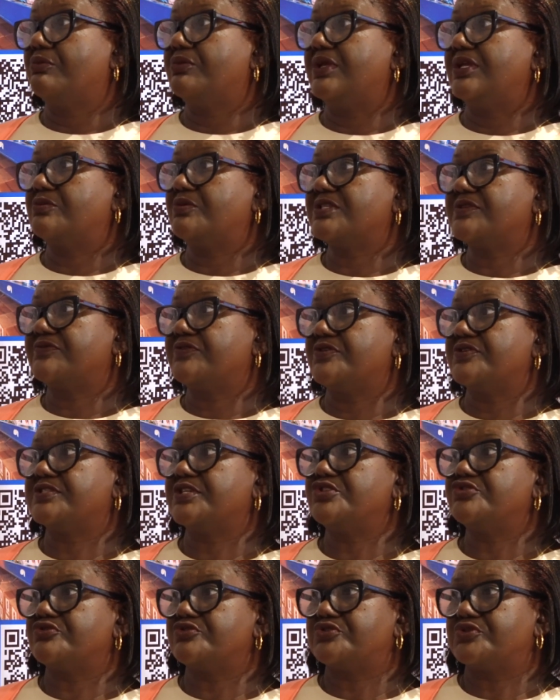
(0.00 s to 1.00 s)
It was first
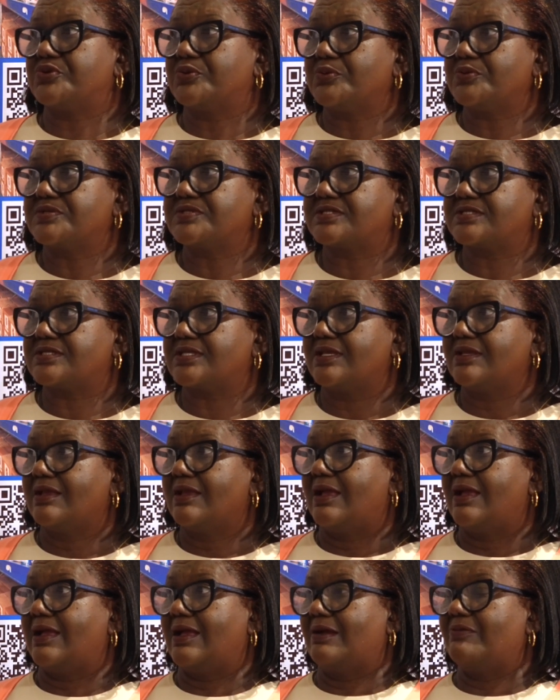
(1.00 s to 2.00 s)
introduced
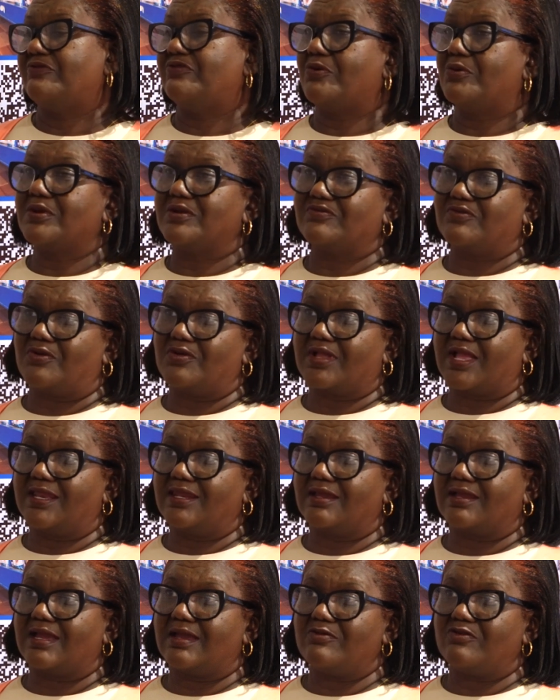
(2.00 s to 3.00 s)
following
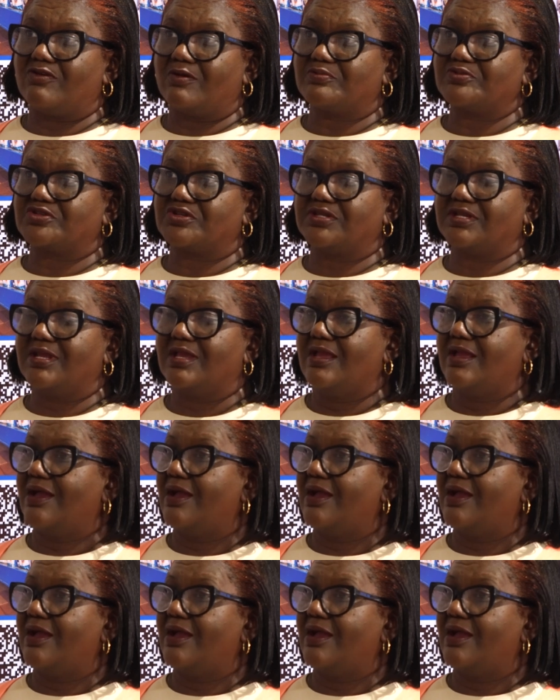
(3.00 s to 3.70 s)
volcanic eruption,